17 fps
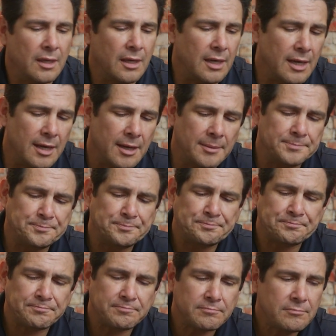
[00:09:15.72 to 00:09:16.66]

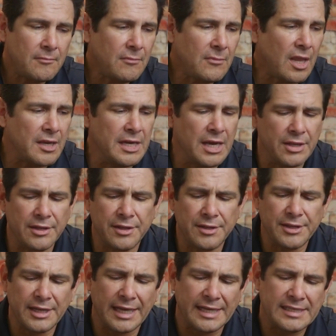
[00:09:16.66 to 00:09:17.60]
Now the
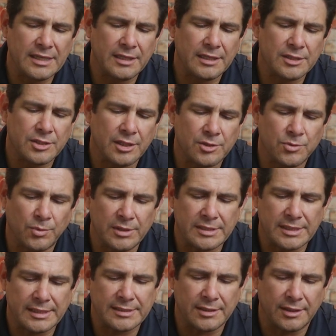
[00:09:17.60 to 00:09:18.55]
other thing I did is
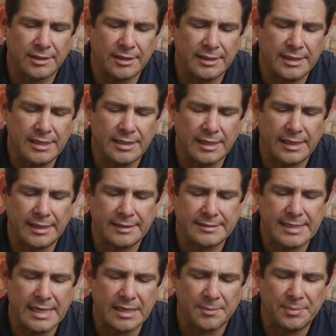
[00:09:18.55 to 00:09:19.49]
once I started kind
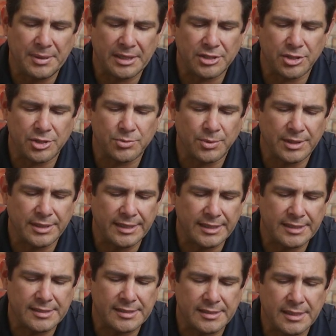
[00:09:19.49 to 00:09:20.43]
of taking pictures with
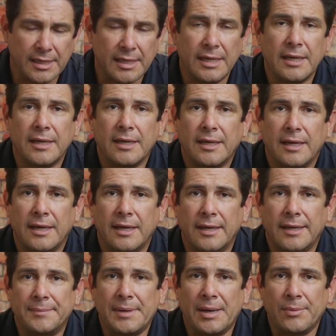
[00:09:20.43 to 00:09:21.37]
this,
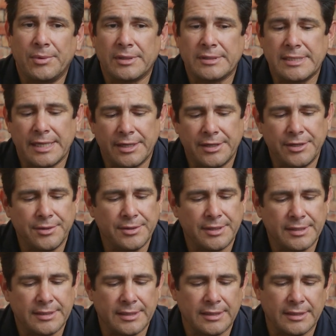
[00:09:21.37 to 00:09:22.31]
I will tell you
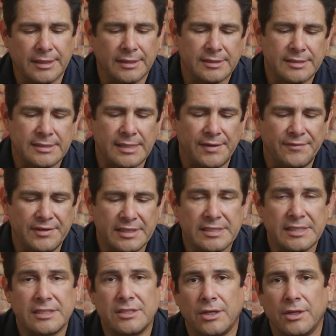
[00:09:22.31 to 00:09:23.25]
that the little
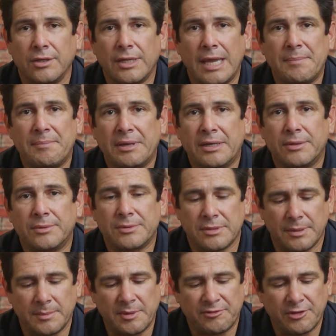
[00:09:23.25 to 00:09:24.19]
$76 light meter
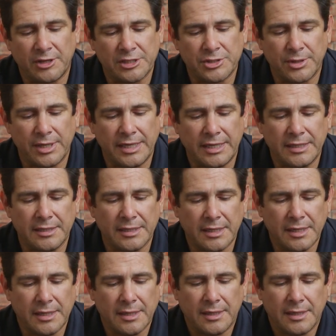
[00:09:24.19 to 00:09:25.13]
was a little bit frustrating.
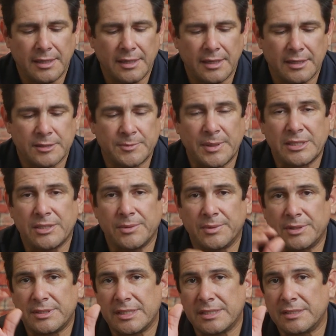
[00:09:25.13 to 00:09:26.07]
Especially
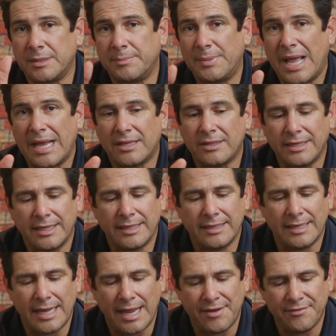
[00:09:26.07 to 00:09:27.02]
when there's things that are
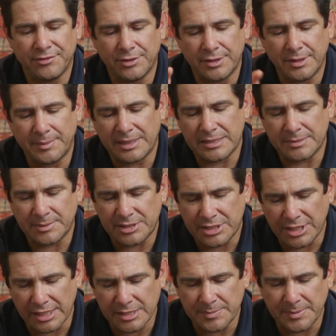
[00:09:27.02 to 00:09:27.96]
backlit. I've learned to make some
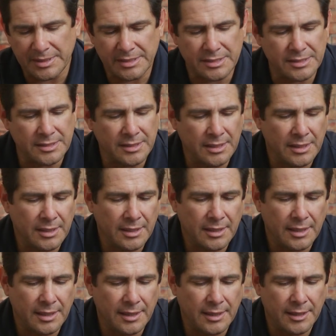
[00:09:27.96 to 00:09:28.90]
adjustments.
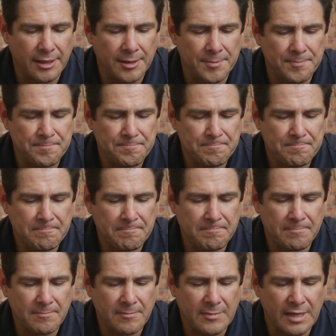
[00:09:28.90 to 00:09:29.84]

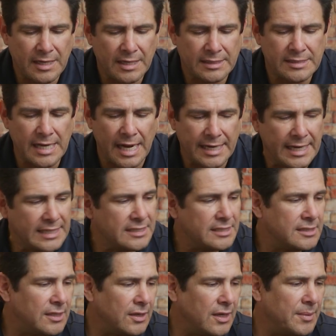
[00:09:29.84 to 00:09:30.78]
It's not
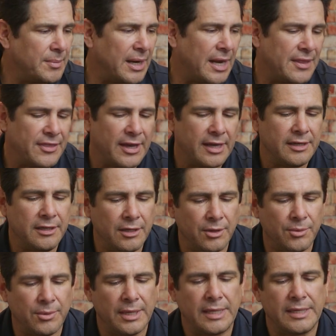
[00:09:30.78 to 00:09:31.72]
necessary, but I thought, you
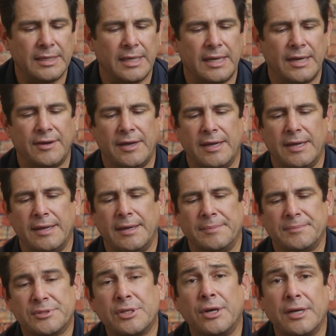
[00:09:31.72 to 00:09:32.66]
know what?
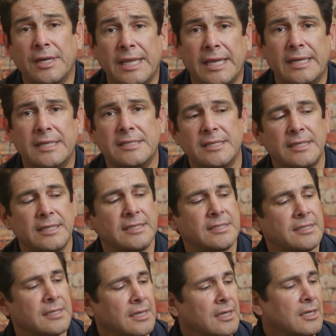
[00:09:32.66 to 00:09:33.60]
I'm starting to get into
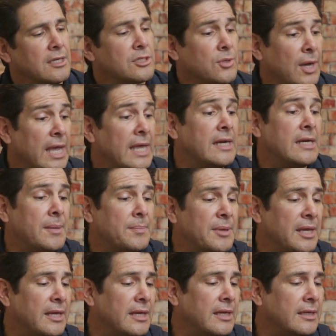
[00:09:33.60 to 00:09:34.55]
this. So I ended up
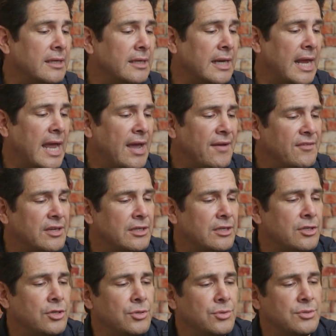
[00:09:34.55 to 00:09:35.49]
getting, and I
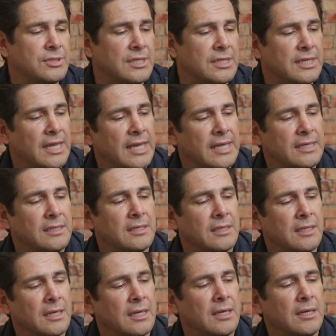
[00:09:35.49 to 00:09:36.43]
haven't used it yet,
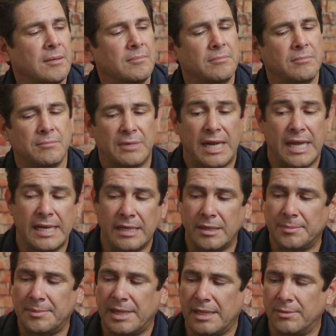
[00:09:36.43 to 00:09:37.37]
but I
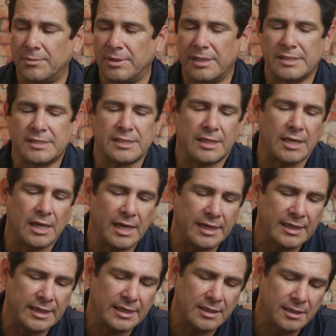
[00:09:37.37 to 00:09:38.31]
ended up getting one of the
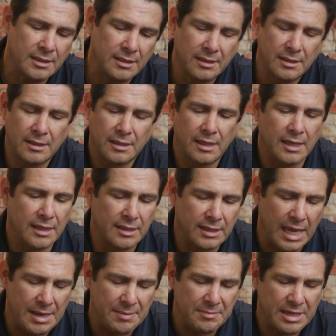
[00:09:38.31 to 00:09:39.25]
Sekonic
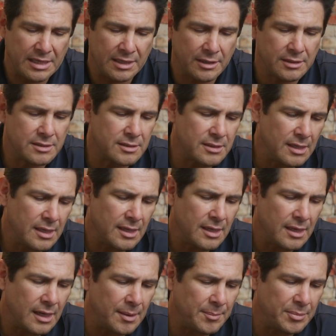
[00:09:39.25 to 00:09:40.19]
light meters.
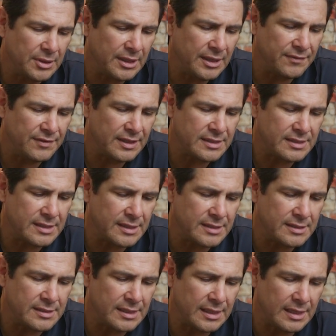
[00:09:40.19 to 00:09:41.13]
I believe this
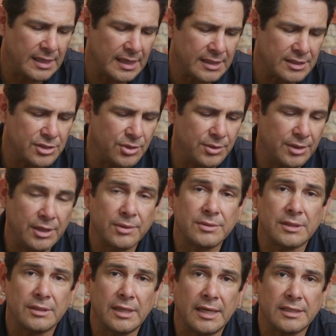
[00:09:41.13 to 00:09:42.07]
is the Studio
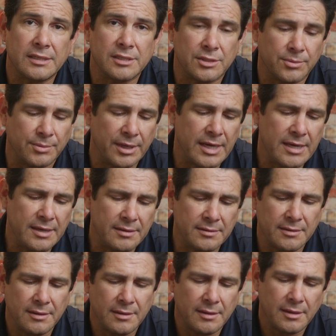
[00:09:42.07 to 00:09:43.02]
Deluxe 3.
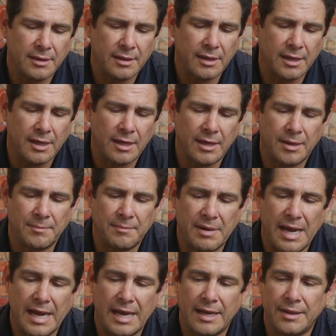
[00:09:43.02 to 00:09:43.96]
The
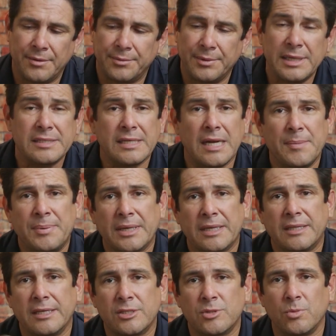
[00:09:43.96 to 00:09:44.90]
reason I
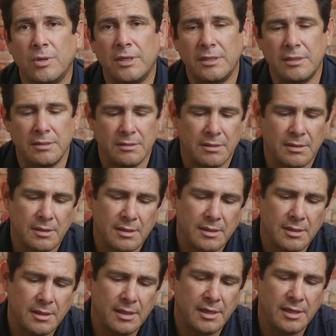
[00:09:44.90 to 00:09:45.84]
picked this one
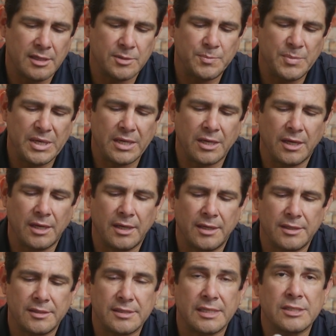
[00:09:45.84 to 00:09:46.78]
is
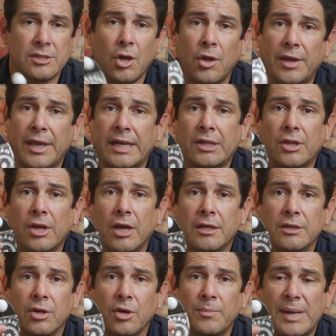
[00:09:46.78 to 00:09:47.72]
because it's all
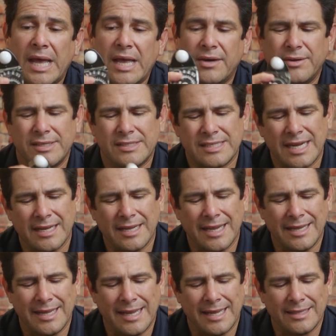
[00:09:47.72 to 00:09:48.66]
analog, no batteries. And
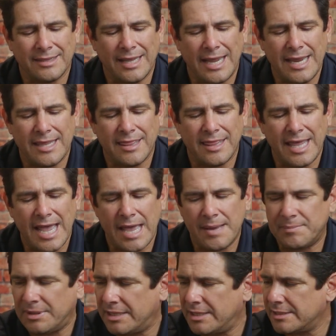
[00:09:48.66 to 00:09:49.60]
I like
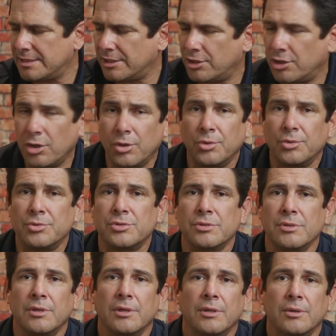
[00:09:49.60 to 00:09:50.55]
that because it
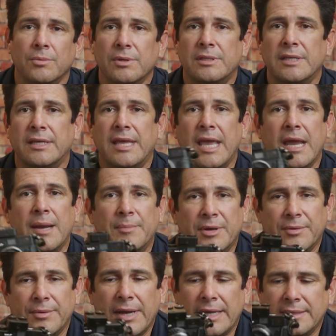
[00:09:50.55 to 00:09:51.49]
goes with the
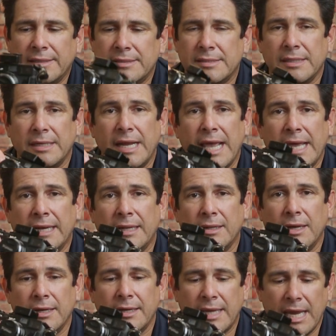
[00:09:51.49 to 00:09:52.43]
camera, right? This is an
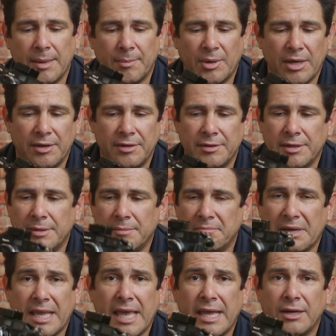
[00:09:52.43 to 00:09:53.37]
analog camera,
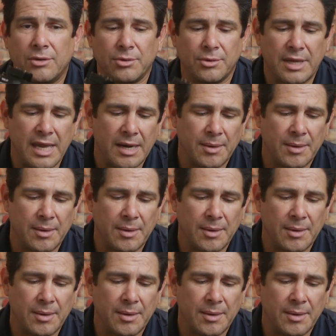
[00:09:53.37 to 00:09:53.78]
mechanical